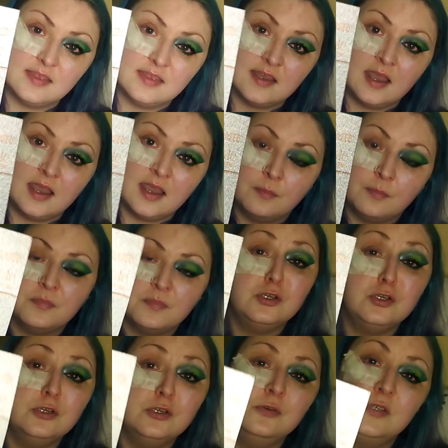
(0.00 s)
the
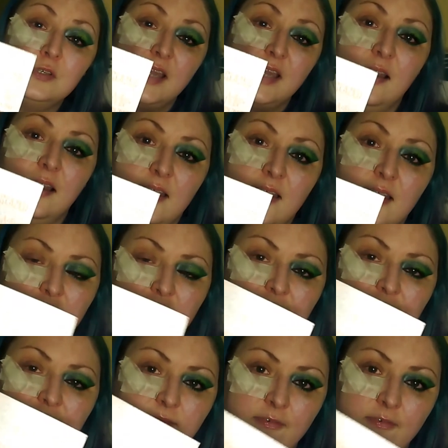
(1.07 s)
nude colour that I love